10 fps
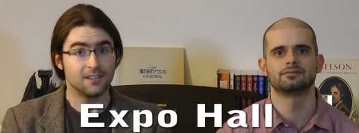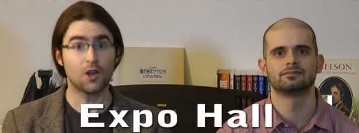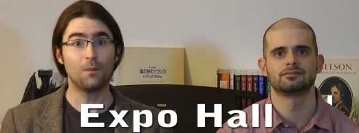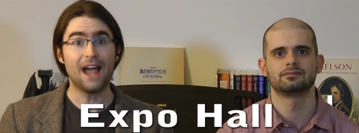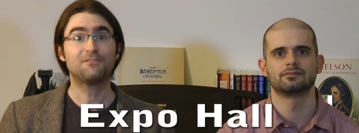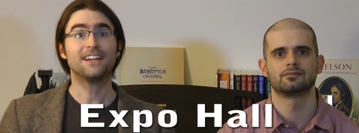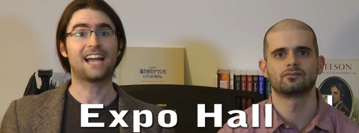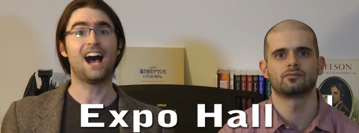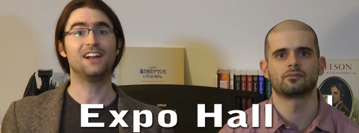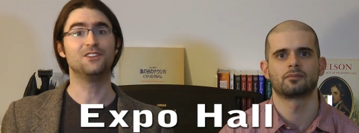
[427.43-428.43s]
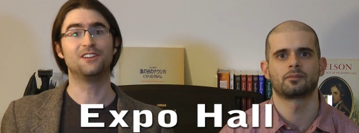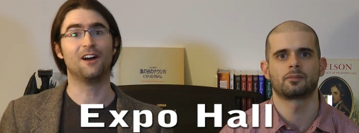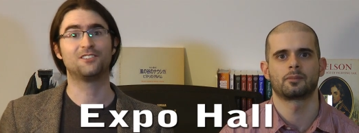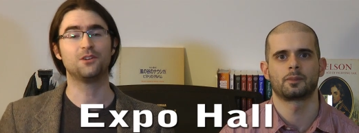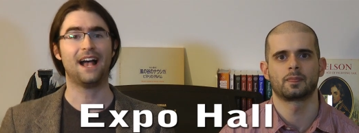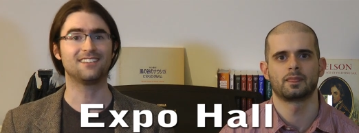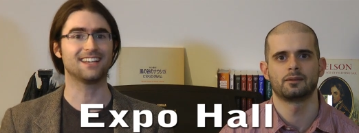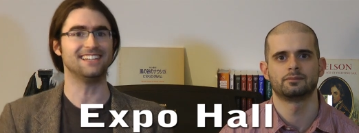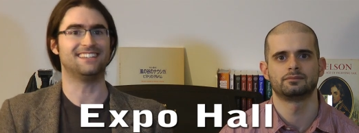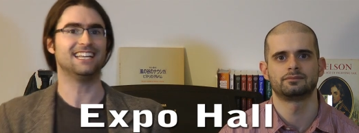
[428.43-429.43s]
Speaker 1: So every con you go to
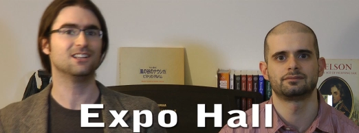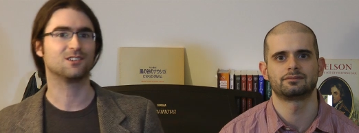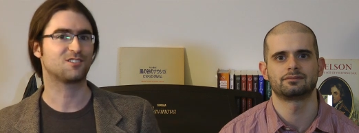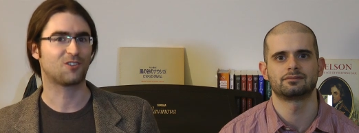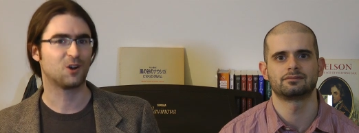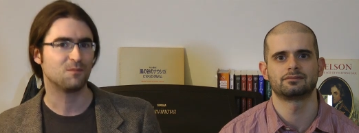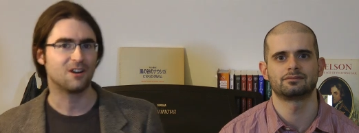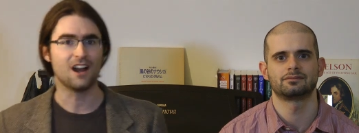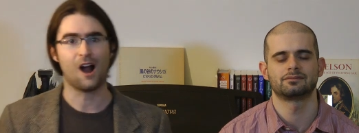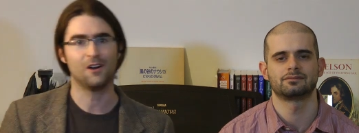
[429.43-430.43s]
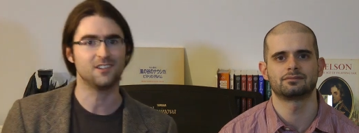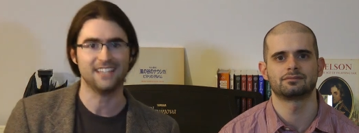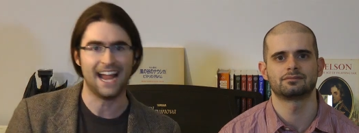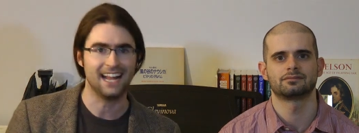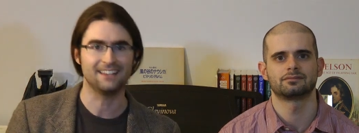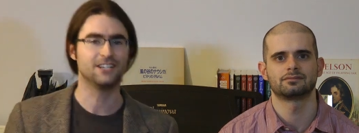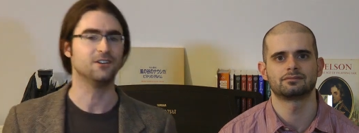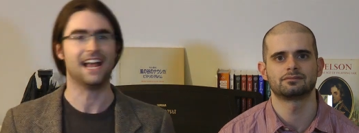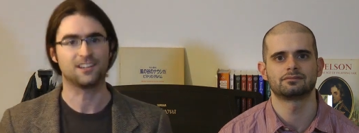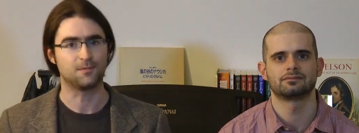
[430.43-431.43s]
has like a dealer's room or an artist alley
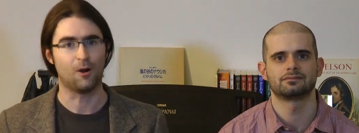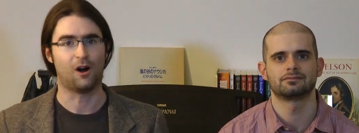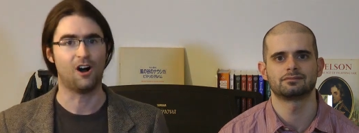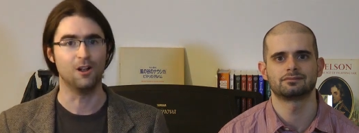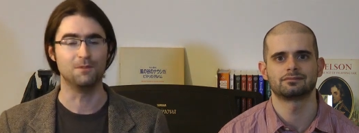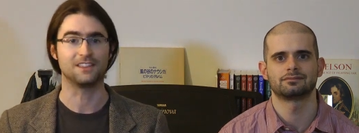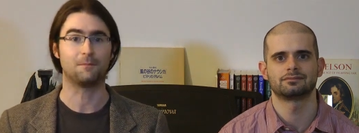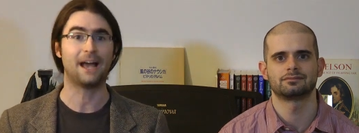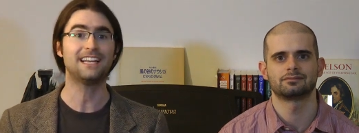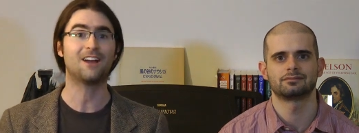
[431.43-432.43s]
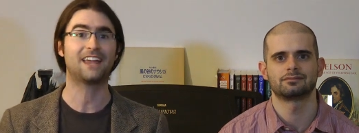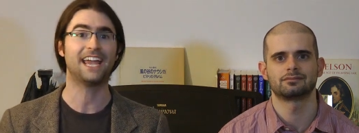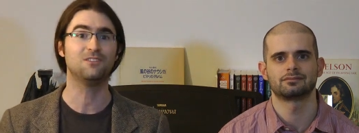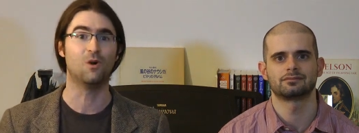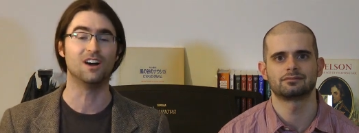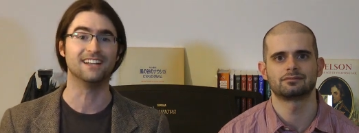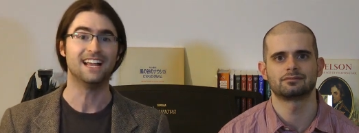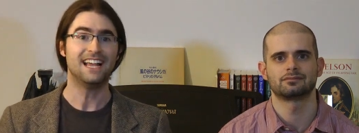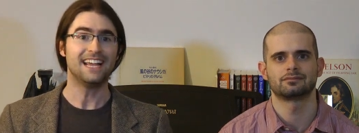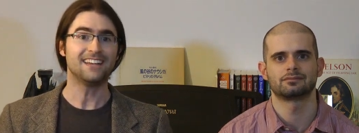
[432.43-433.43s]
or an expo hall, but the Penny Arcade
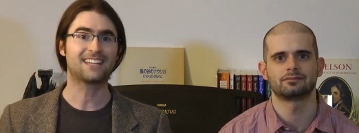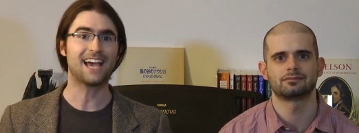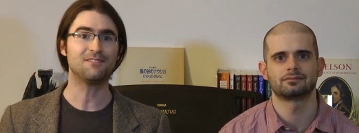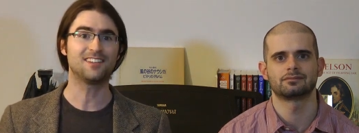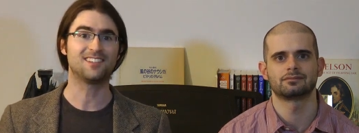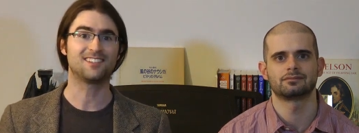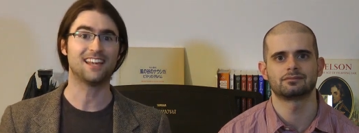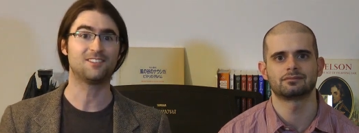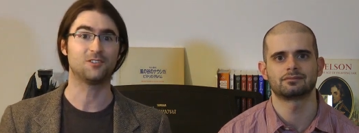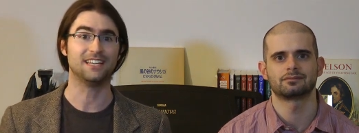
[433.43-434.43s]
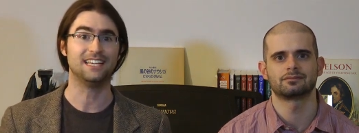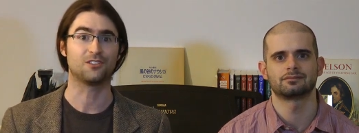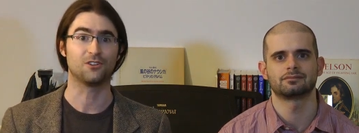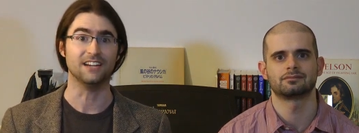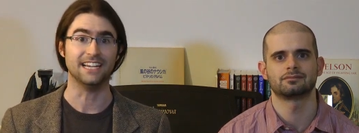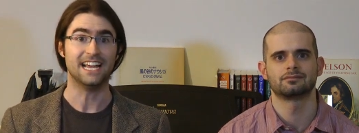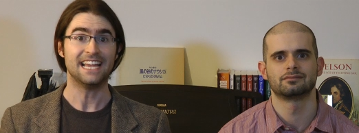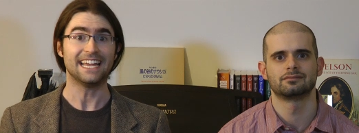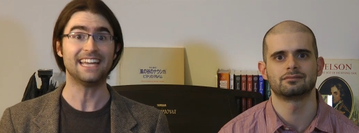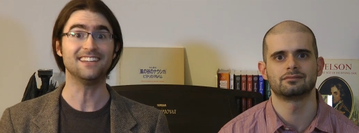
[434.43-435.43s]
one is kind of the successor to E3.
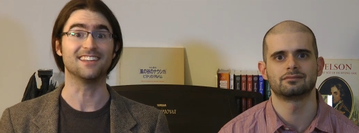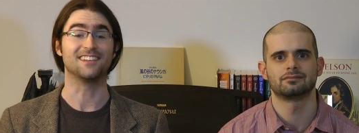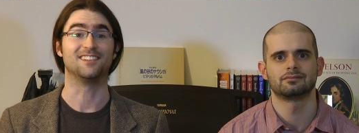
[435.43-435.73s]
It is a